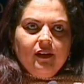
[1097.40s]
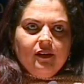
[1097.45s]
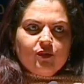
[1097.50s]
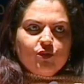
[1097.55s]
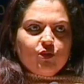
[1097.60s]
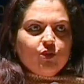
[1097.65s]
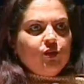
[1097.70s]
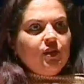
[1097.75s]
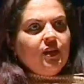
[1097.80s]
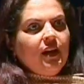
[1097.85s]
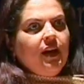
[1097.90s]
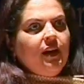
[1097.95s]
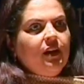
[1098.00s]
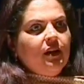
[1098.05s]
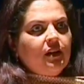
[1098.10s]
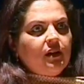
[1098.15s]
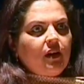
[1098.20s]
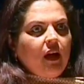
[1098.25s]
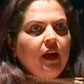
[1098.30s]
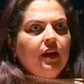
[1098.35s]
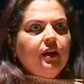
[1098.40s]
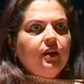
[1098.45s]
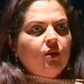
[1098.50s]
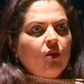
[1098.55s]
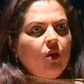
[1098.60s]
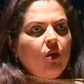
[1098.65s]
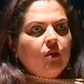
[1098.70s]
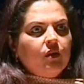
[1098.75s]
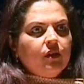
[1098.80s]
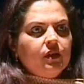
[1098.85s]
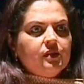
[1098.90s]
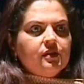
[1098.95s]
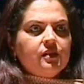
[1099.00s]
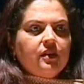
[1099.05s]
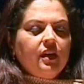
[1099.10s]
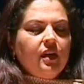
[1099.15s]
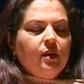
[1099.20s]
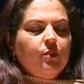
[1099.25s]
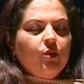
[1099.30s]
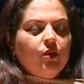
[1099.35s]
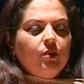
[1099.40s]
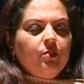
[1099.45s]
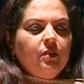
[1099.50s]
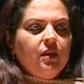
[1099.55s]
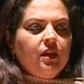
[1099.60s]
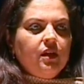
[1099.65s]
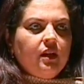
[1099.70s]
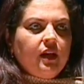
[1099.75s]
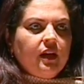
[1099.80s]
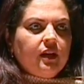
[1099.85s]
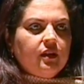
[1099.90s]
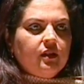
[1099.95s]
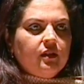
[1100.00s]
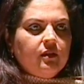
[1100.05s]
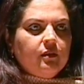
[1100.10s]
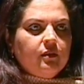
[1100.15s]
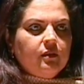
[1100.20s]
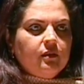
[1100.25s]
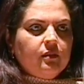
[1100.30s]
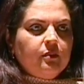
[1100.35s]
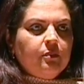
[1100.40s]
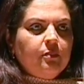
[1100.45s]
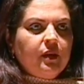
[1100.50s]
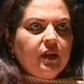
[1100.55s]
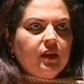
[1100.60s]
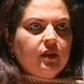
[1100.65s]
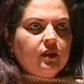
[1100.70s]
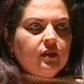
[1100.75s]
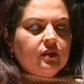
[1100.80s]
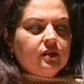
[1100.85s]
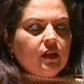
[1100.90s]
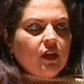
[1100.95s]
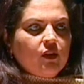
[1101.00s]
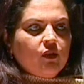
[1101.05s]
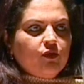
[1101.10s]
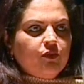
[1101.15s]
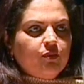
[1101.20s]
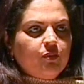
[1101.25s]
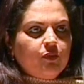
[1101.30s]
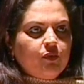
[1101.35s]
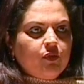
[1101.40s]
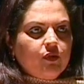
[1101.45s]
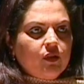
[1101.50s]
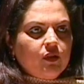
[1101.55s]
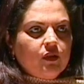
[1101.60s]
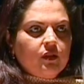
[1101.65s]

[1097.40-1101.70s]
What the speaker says: So the entire Congress came on me like a ton of